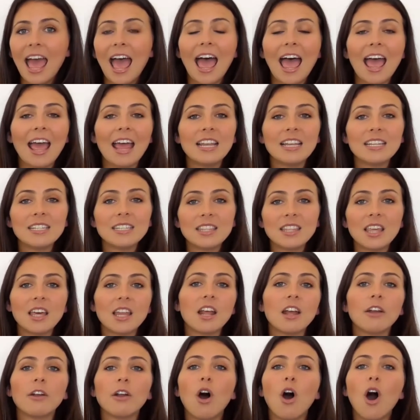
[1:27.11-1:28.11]
and that
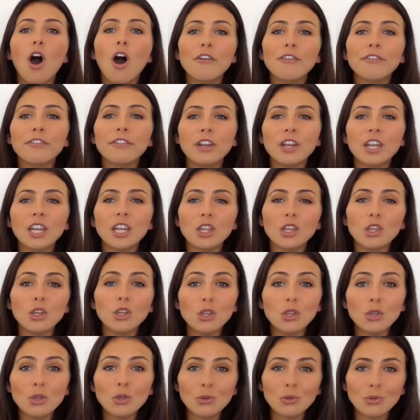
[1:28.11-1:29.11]
are often
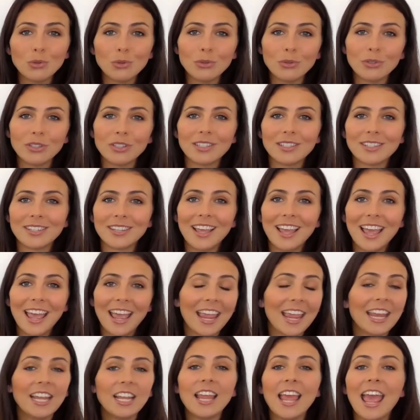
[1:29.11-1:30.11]
used
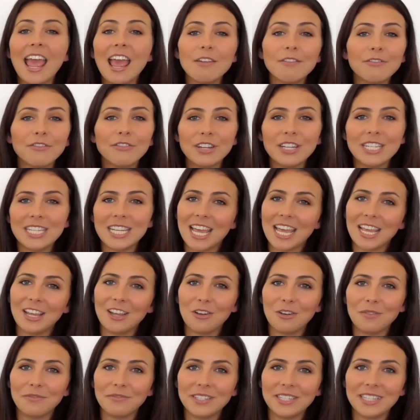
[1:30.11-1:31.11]
in everyday
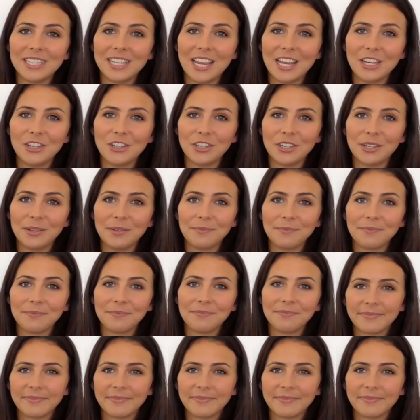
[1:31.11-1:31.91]
conversation.